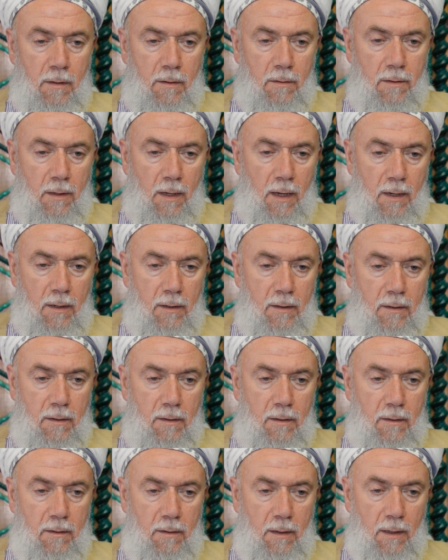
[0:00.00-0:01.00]
they
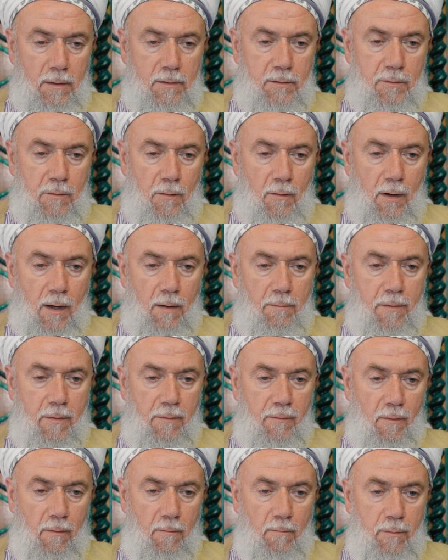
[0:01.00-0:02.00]
are not so happy
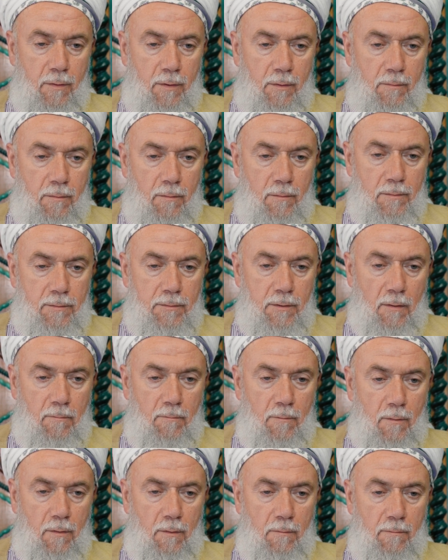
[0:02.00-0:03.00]
from people.
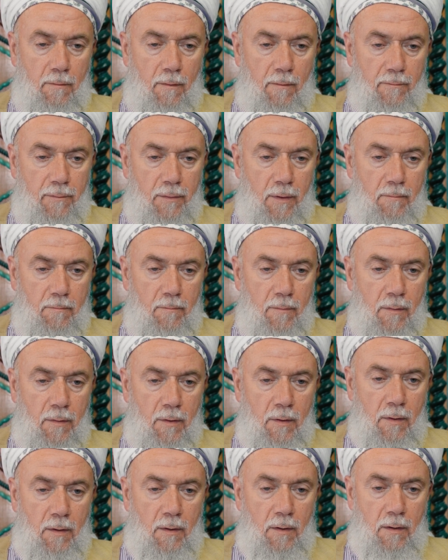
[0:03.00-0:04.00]
Some of them
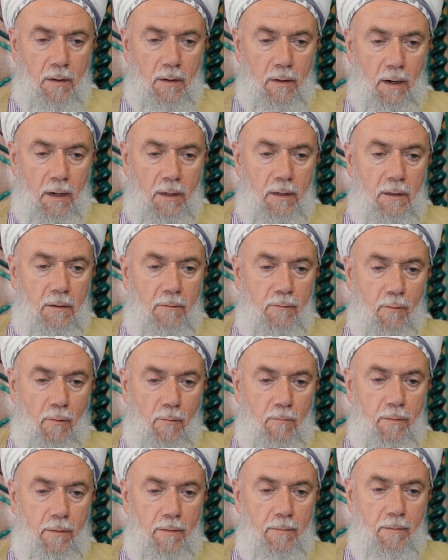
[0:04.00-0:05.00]
running
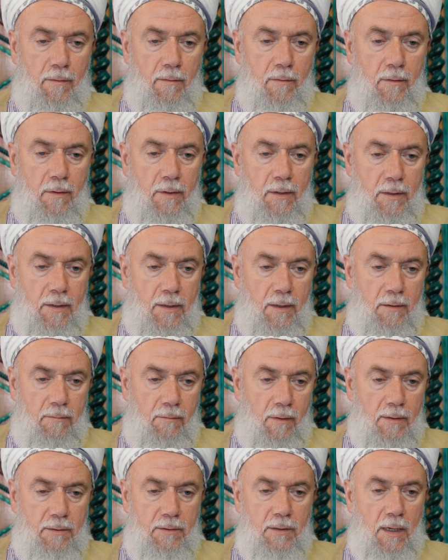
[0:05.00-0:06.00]
from people. It
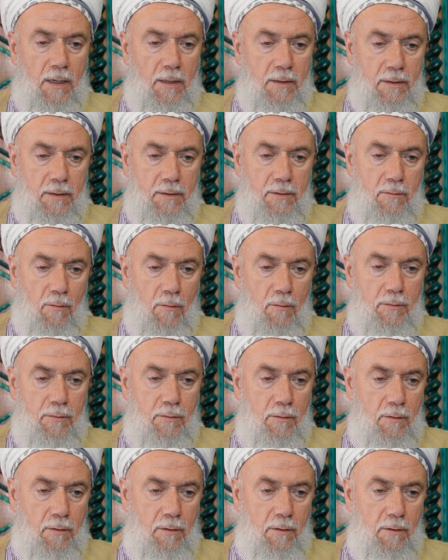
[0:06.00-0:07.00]
was like this
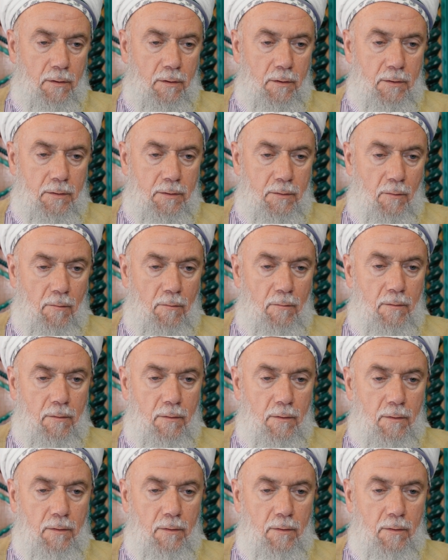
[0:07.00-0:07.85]
also in soul